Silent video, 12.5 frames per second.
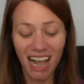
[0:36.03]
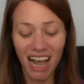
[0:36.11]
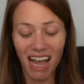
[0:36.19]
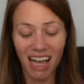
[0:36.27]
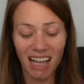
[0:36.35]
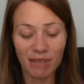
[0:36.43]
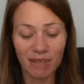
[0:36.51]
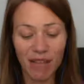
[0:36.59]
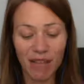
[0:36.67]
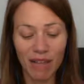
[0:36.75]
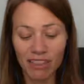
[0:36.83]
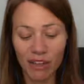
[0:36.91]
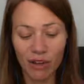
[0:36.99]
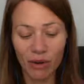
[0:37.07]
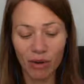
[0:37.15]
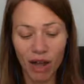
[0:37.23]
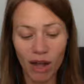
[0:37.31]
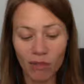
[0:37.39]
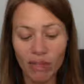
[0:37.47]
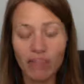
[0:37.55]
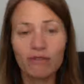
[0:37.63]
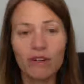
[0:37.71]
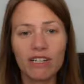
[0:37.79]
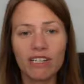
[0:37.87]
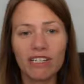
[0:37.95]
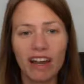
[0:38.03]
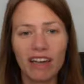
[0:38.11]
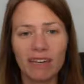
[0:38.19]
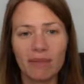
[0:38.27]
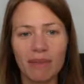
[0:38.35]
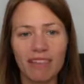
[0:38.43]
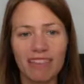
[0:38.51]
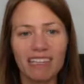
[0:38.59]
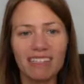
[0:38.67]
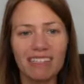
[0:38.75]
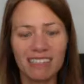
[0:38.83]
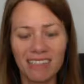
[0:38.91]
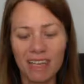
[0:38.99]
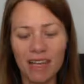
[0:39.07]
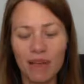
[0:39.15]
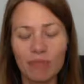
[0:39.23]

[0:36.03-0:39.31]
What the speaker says: And so I'm looking forward to talking about this.